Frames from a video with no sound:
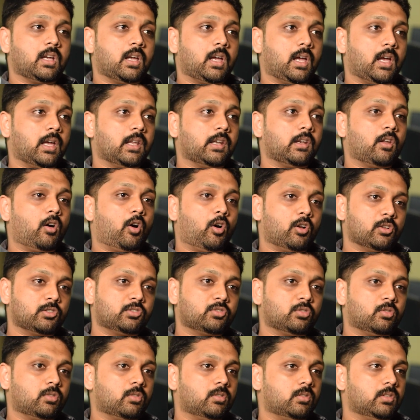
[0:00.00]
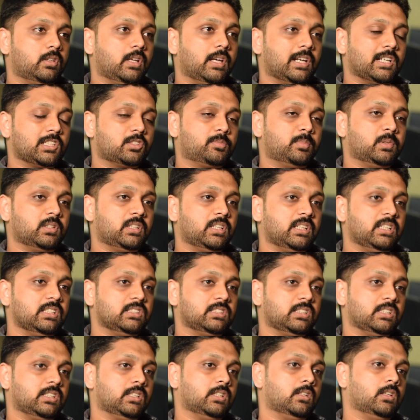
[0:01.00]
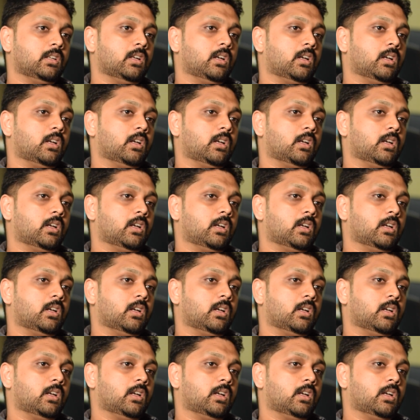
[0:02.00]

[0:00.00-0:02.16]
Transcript: and also their expertise in